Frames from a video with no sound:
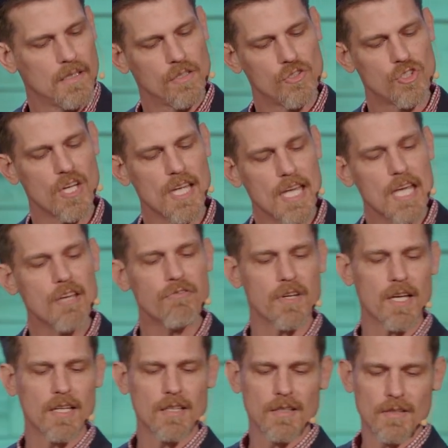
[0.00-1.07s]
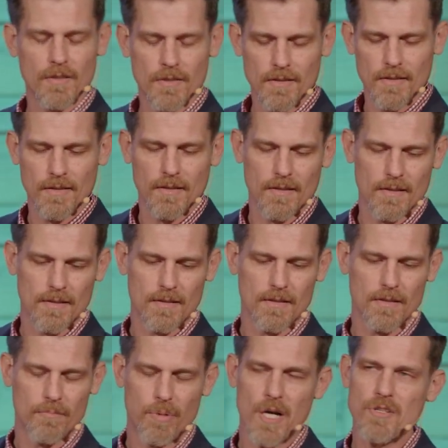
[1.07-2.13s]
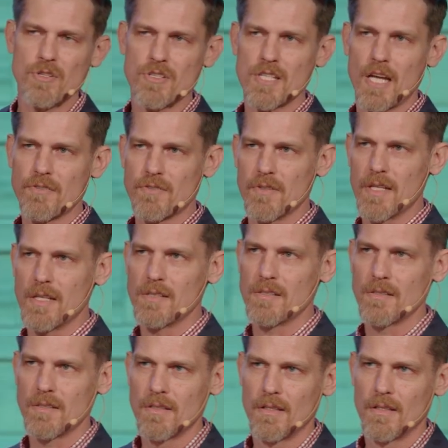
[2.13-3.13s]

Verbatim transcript: She even, brace yourselves for this,